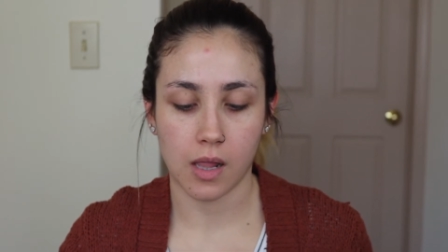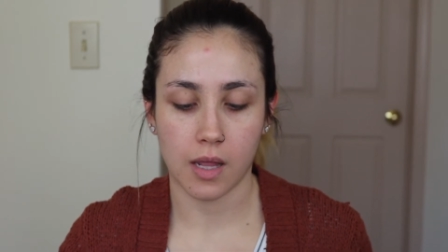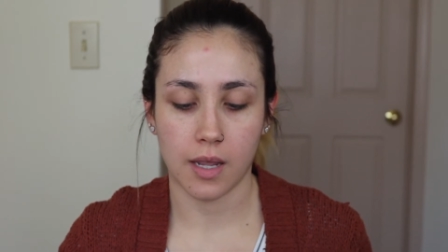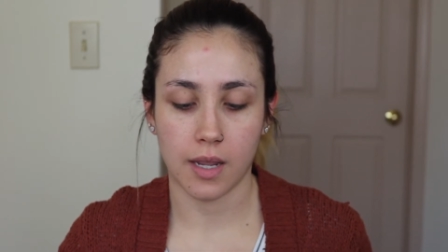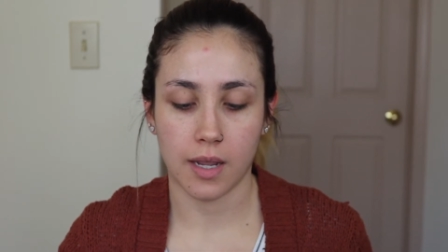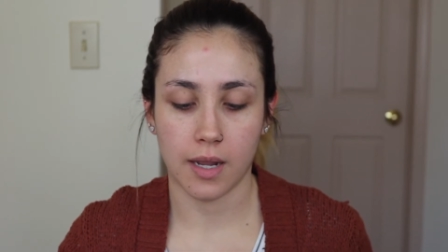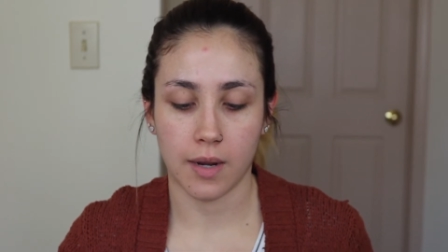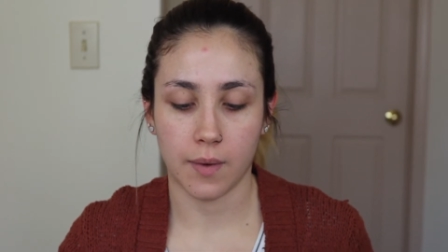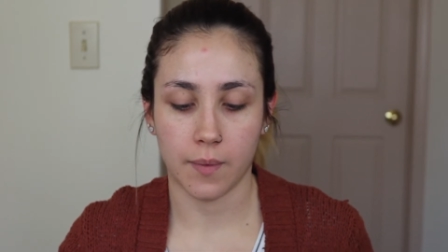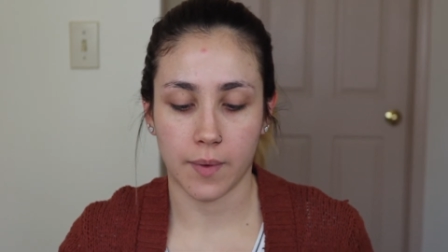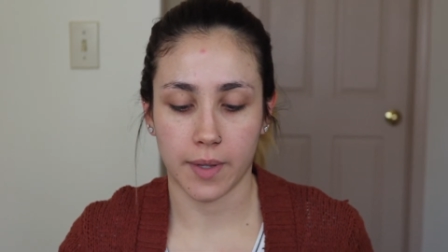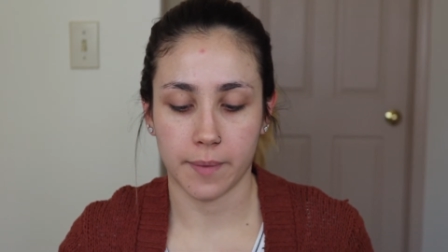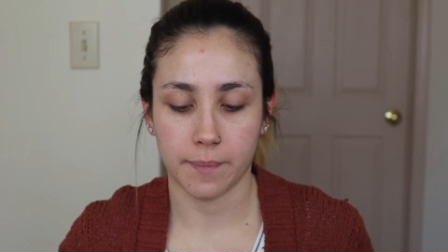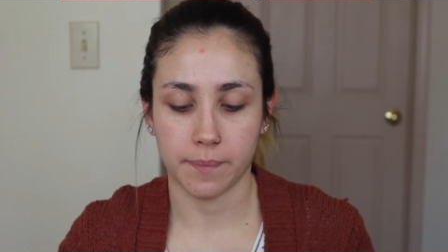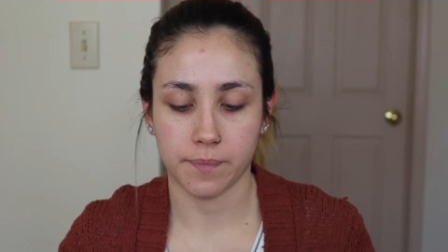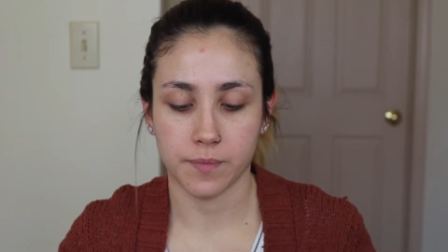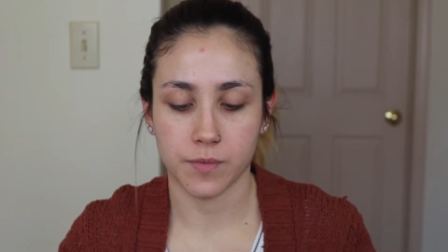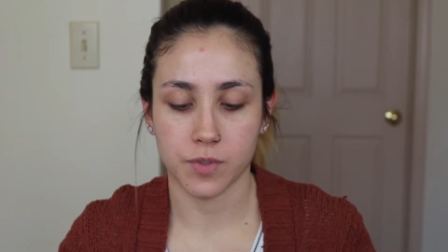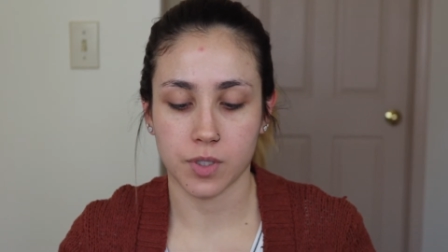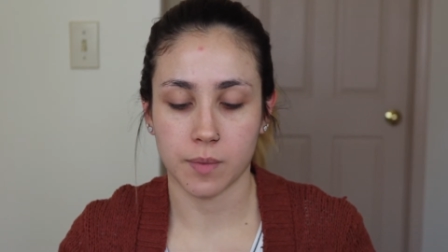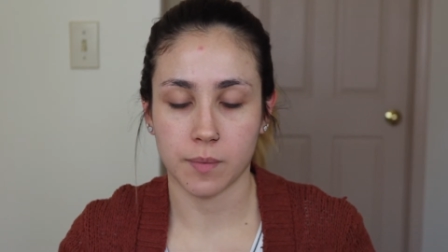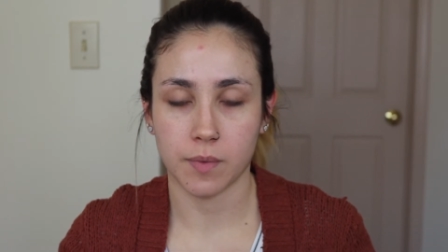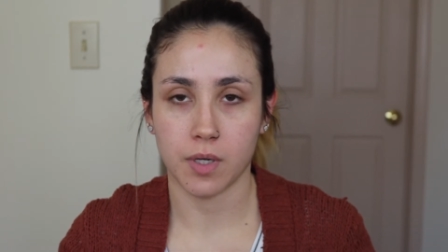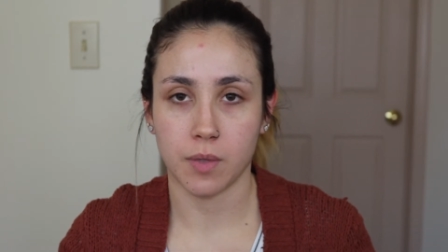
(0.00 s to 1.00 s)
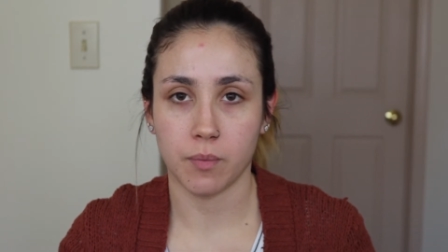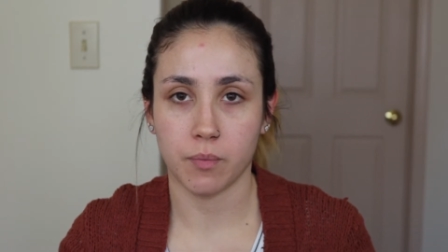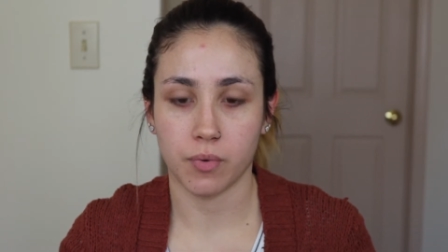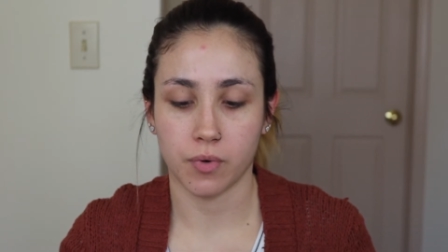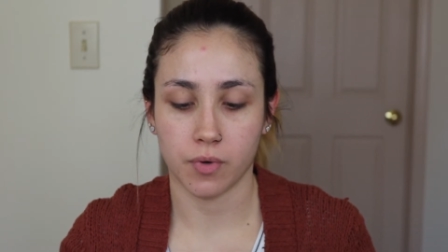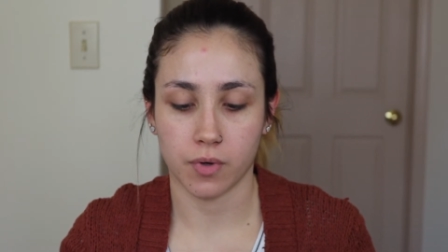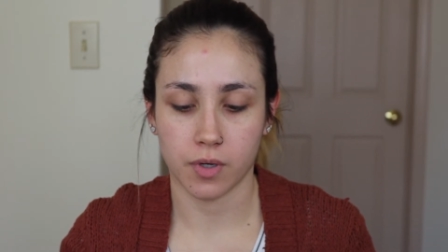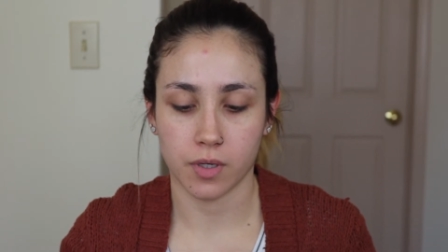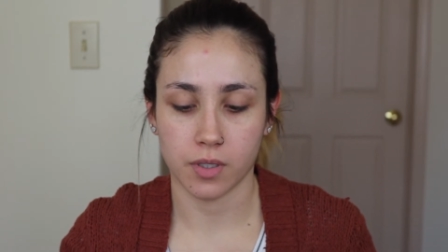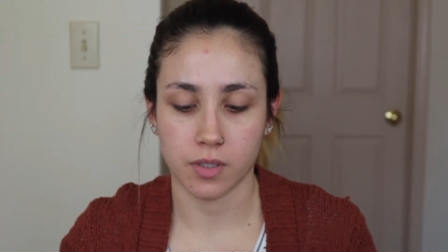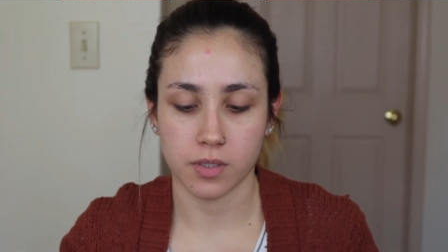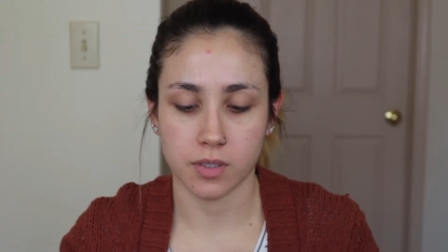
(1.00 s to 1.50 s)
Anyway, so I'm gonna
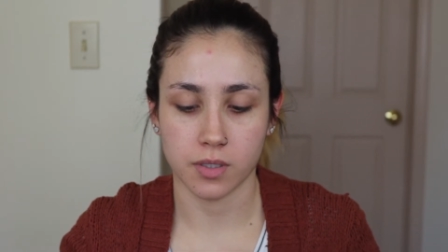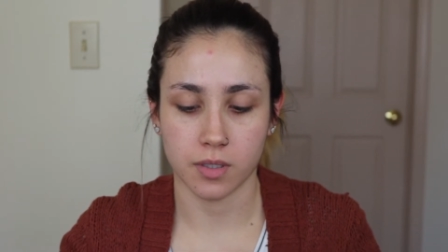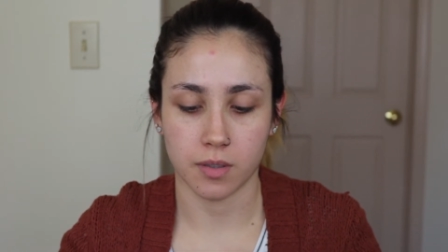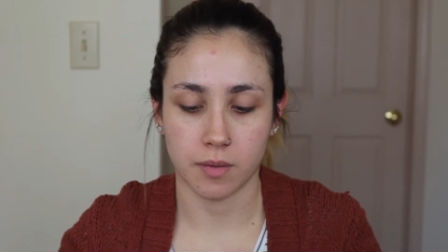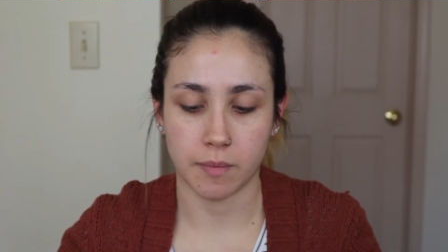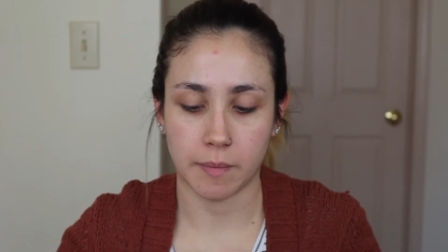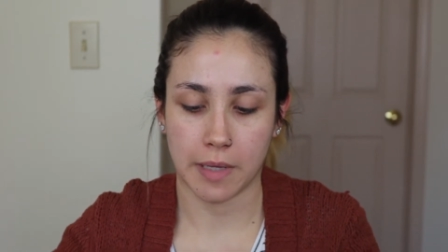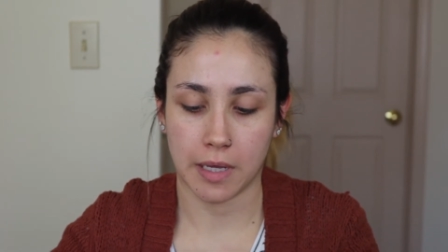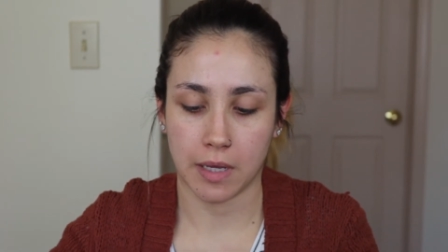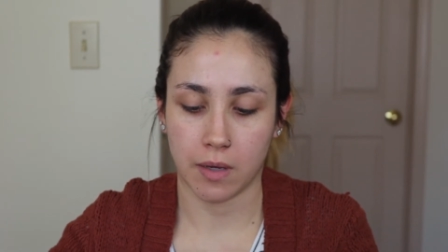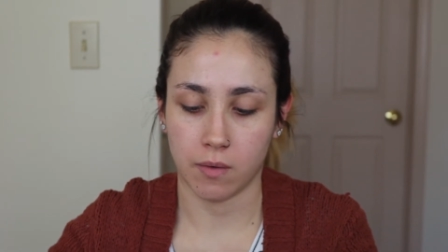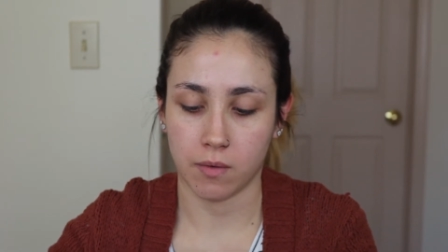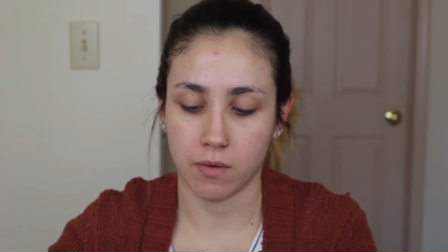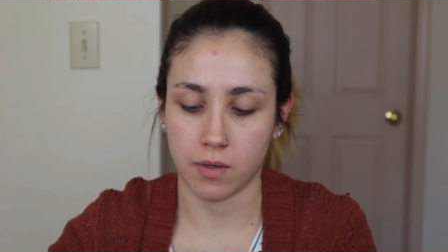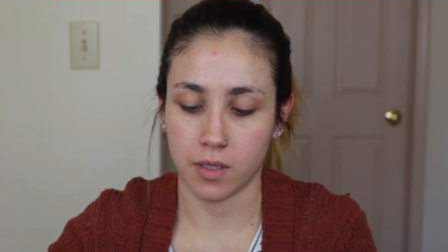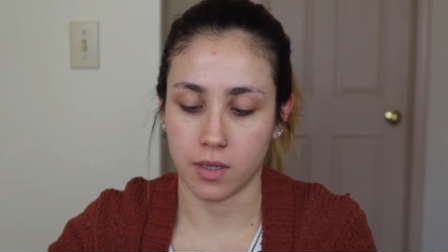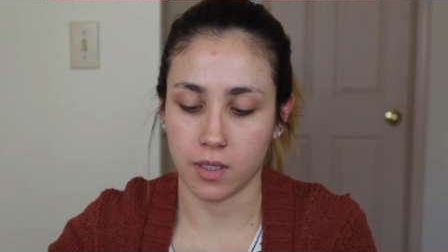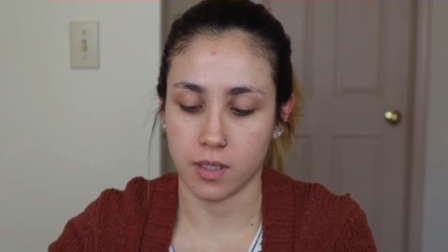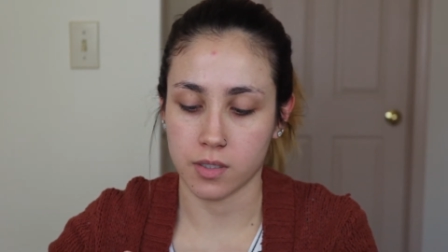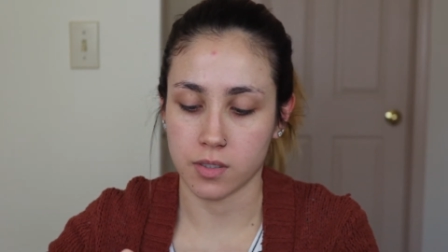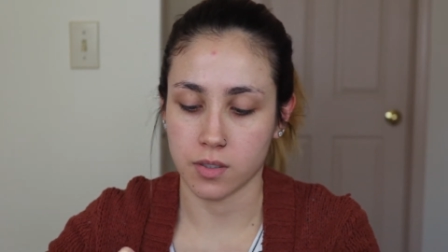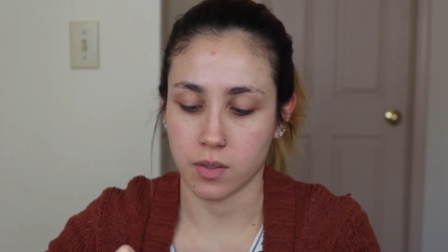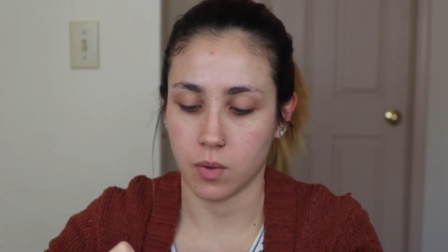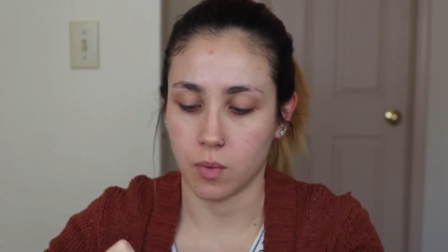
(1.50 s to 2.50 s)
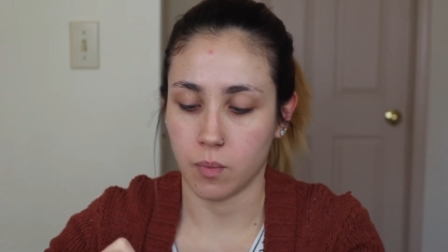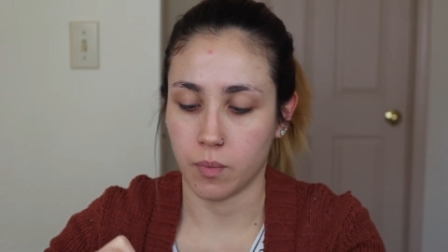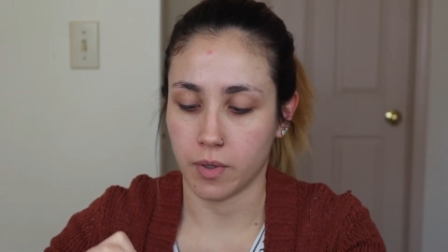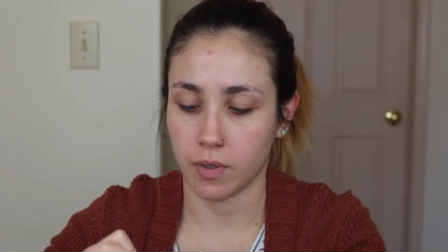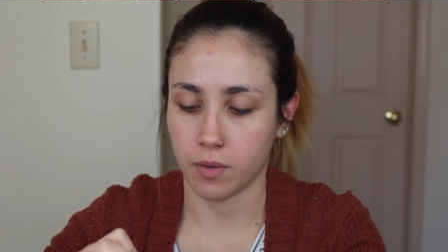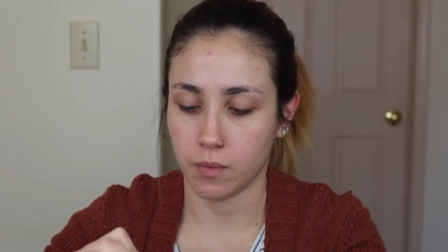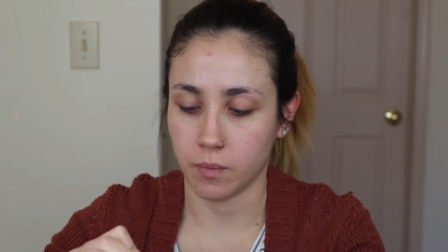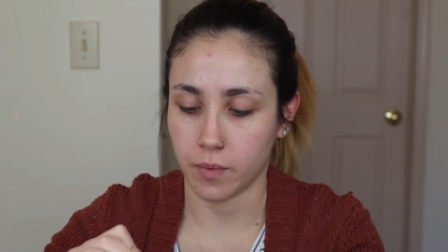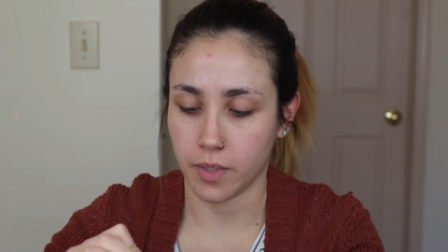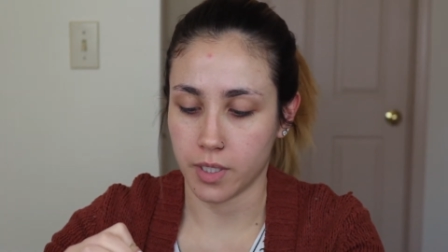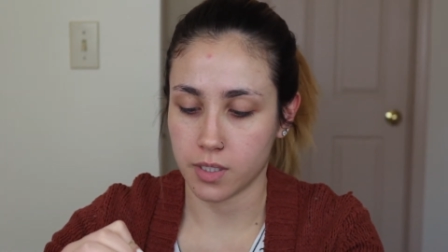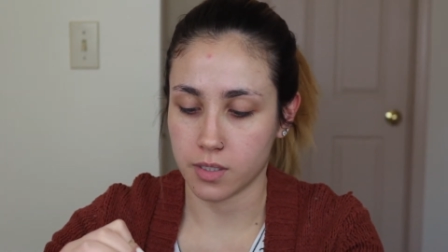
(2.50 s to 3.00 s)
pour some out and let's hope I
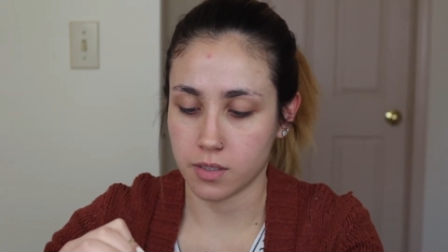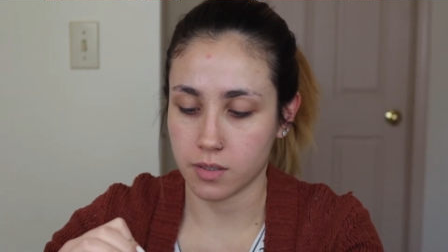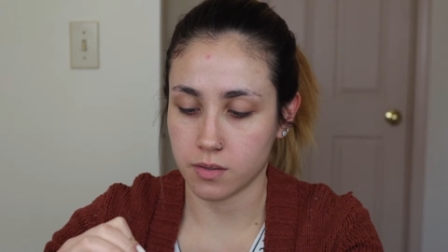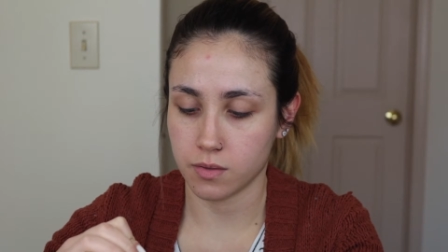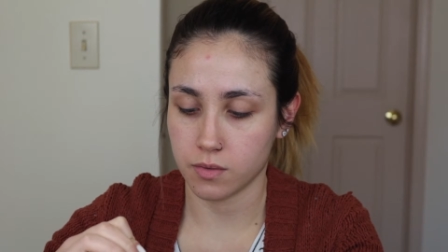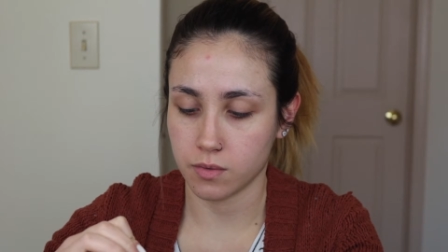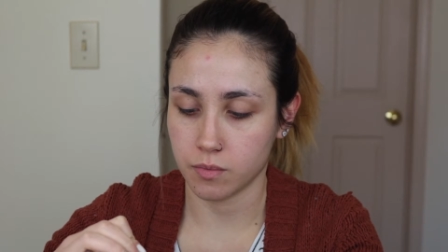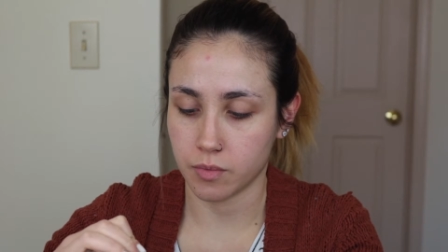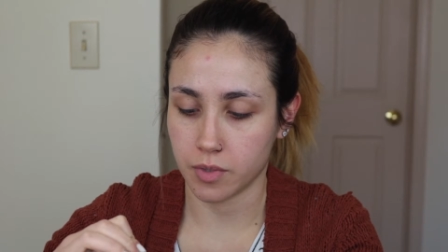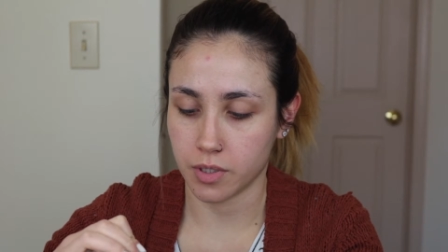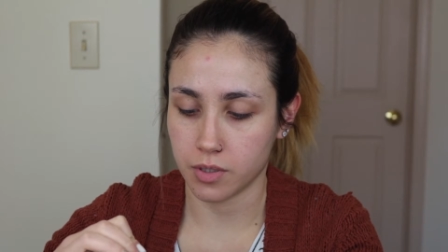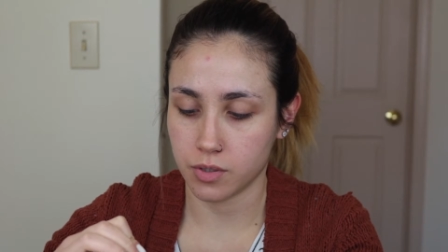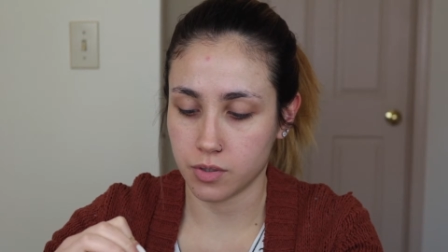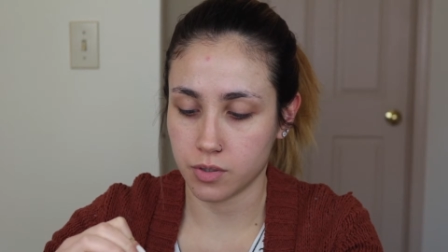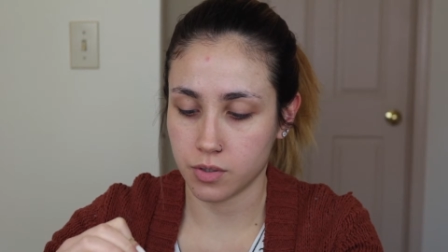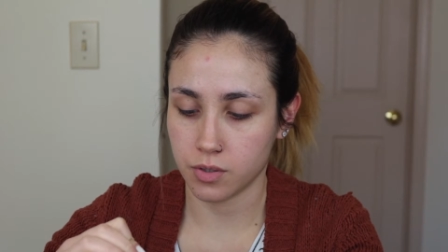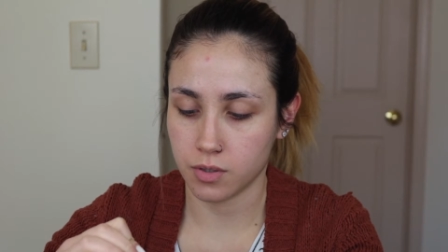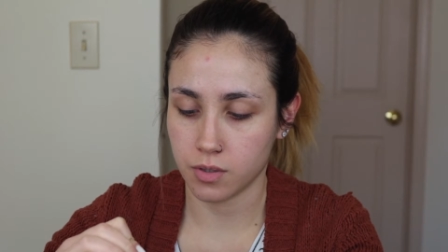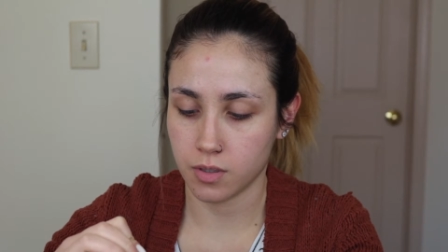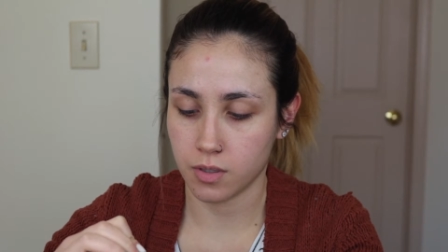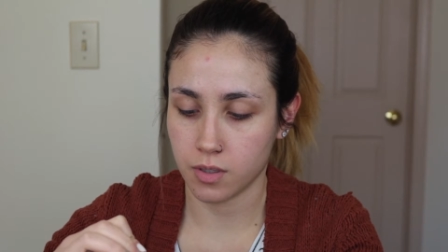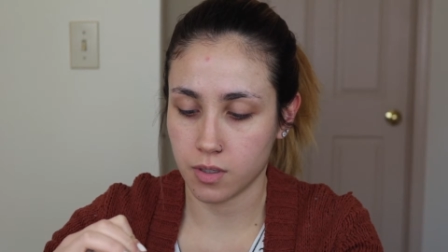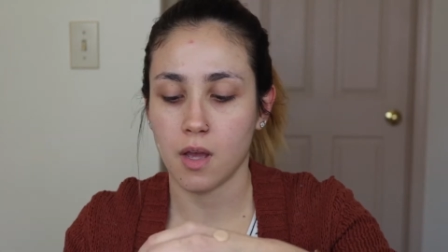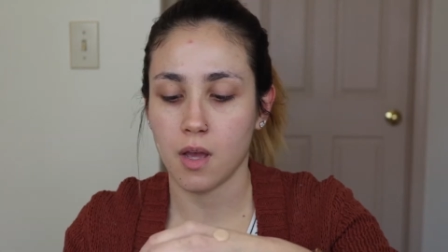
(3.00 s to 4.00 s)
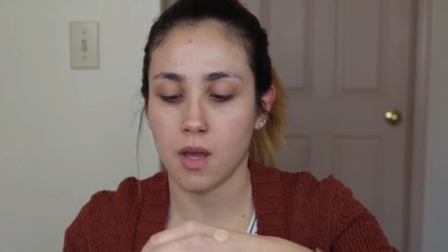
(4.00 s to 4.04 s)
don't waste too much.